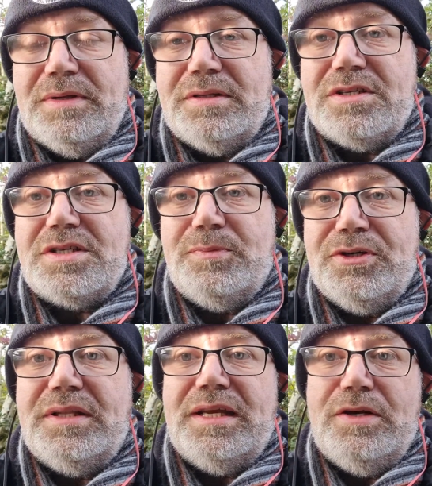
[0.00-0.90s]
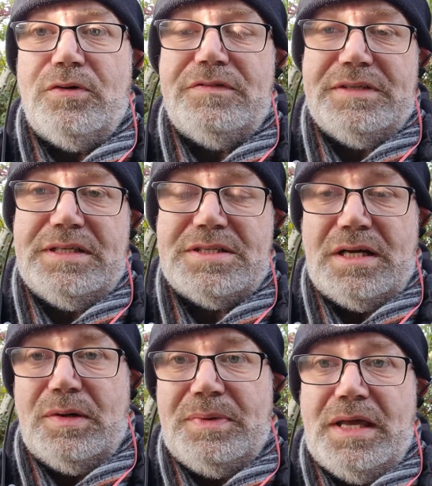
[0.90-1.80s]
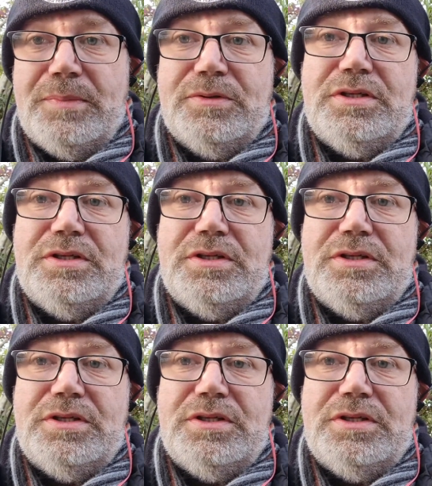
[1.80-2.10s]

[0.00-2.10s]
and there's some online offerings that I'll be able